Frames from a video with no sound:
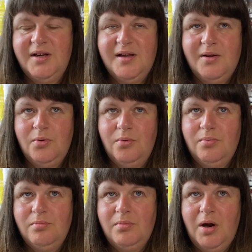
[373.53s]
So
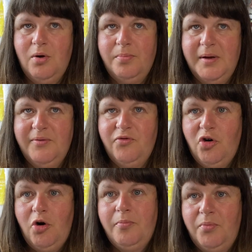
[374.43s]
it will be
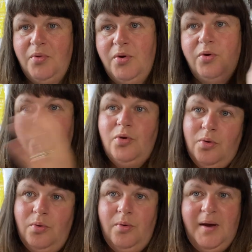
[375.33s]
from
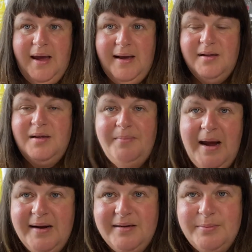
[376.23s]
2X the
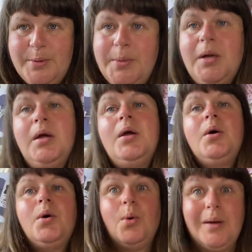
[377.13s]
maximum.
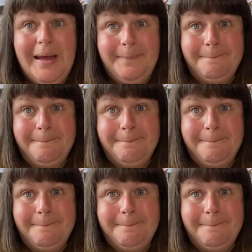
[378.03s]
Okay.